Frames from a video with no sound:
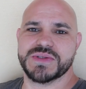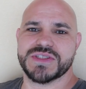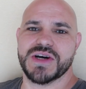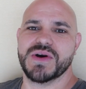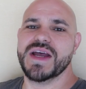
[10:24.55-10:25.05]

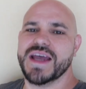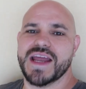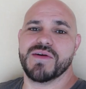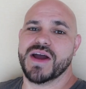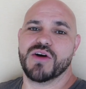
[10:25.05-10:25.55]
So
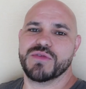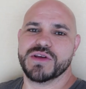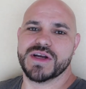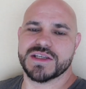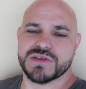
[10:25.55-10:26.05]
anyway, hopefully
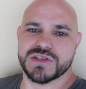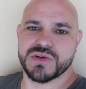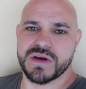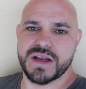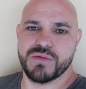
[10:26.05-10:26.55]
you guys are
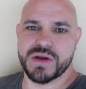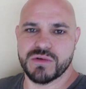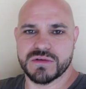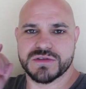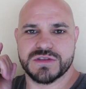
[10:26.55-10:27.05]
enjoying and we
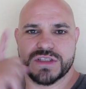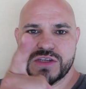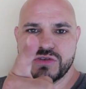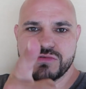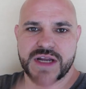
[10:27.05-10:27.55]
will see
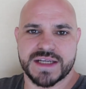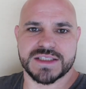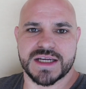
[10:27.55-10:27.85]
you next